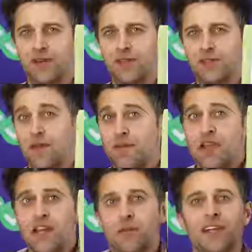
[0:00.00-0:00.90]
where he was
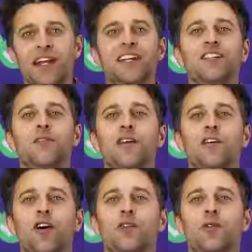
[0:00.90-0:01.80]
maybe pretending to be
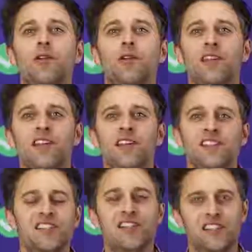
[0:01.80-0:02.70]
a normal
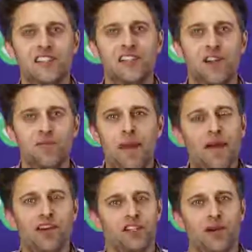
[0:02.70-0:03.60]
citizen of
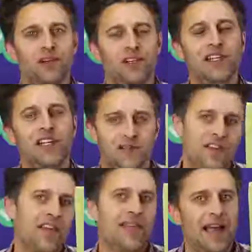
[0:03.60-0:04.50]
Paris or wherever he lived,
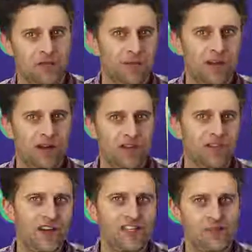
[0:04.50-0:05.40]
then that would be
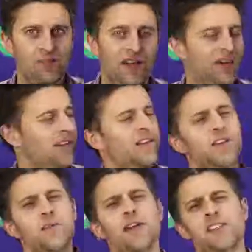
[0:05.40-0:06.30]
artifice. But
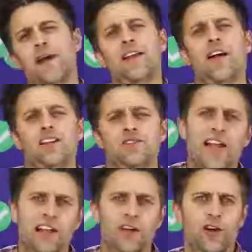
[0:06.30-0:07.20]
to the best of my knowledge,
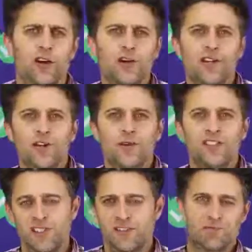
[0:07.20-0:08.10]
Van Gogh
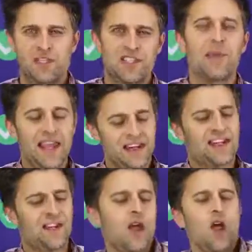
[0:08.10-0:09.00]
was just busy
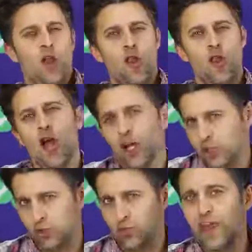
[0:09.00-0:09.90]
painting.
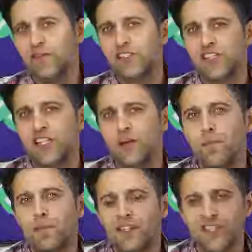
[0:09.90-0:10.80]
Next, we have
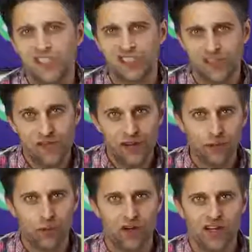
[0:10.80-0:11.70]
surreptitious,
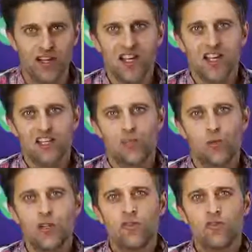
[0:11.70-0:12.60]
fun word. So
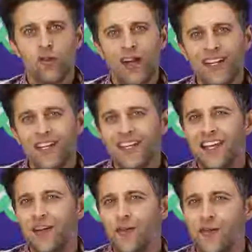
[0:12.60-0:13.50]
when you try to
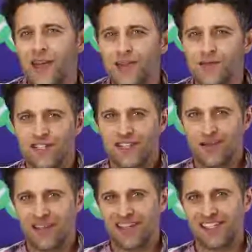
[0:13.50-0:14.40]
get away with
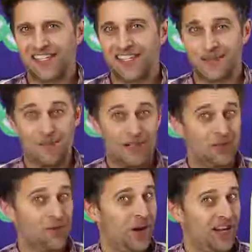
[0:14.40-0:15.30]
something, let's say
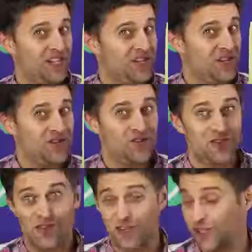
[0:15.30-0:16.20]
somebody's watching you,
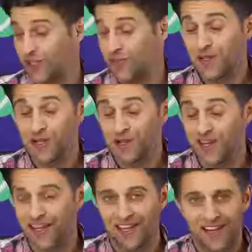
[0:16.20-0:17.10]
you know you shouldn't be
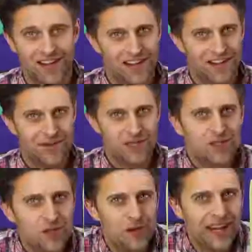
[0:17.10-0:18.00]
doing it,
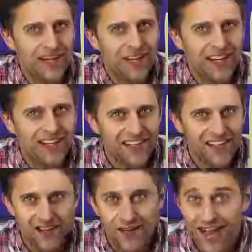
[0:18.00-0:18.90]
but you do it anyway,
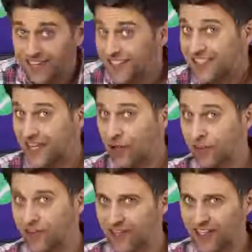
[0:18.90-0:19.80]
you act
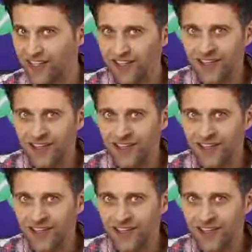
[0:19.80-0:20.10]
stealthily.